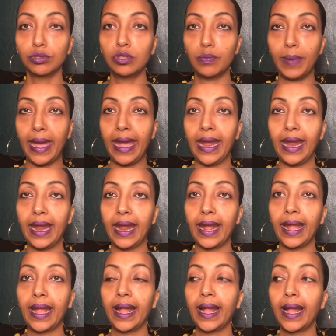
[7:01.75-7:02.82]
the Bay
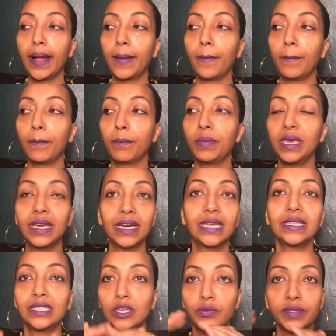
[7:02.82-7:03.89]

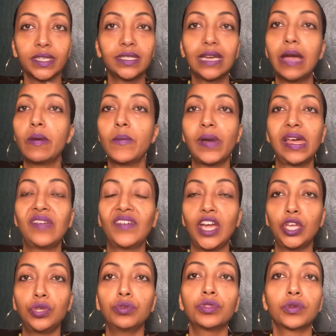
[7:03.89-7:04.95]
because there was a time in my life I
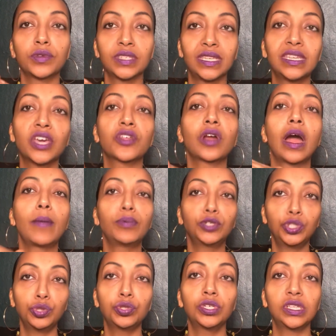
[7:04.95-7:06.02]
knew there was another
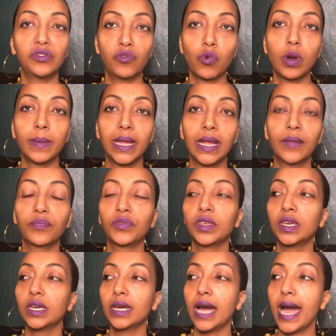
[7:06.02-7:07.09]
opportunity for me.
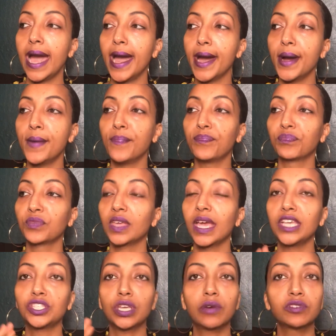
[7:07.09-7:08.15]
And
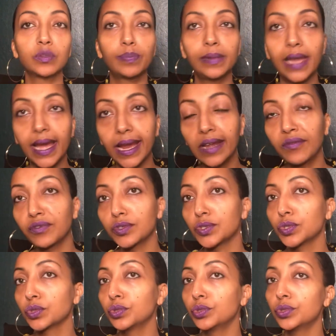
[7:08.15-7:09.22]
so I was applying for
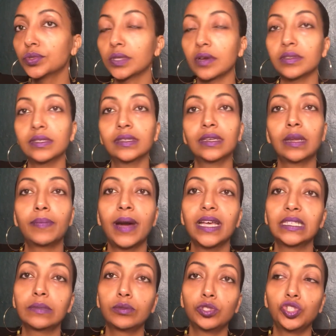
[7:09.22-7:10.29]
schools. I was looking at
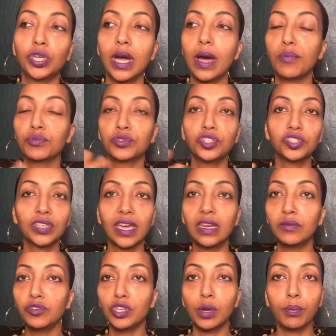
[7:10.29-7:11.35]
possible jobs, just kind
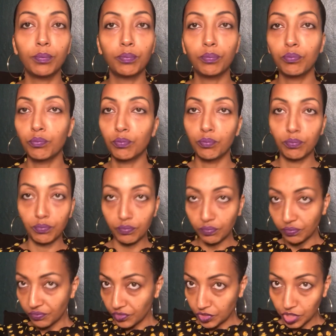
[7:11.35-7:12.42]

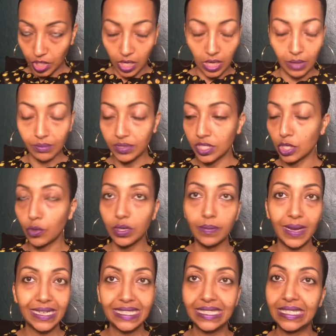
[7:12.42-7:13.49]
of, sowing
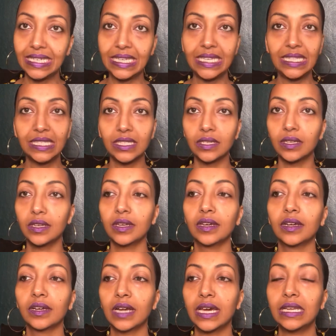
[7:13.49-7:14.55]
my seeds,
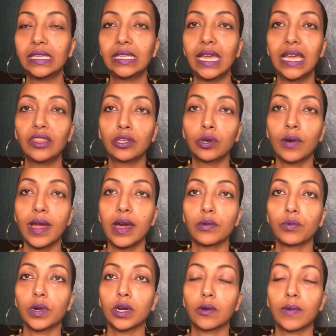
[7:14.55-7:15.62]
kind of laying the
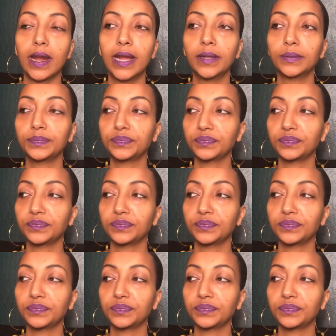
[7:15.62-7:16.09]
groundwork, right?